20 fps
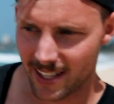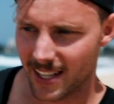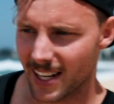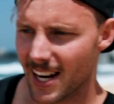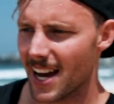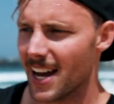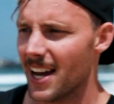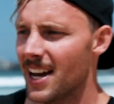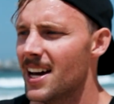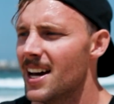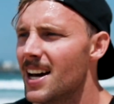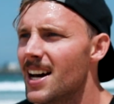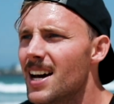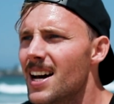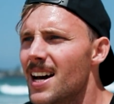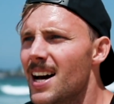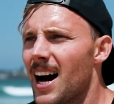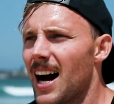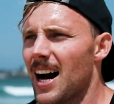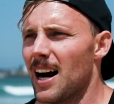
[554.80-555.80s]
today.
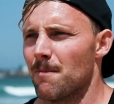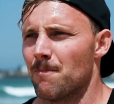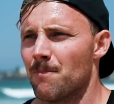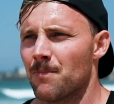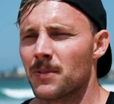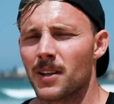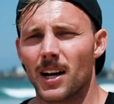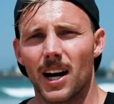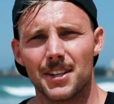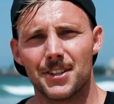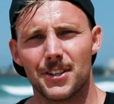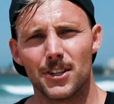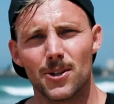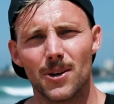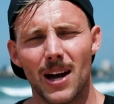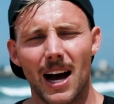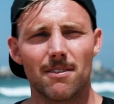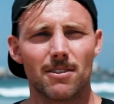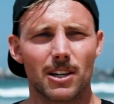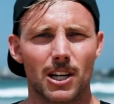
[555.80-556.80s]
I do
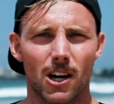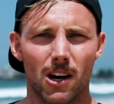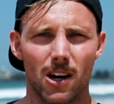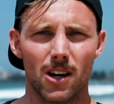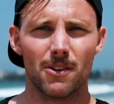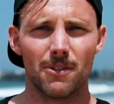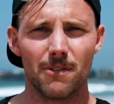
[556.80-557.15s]
have a code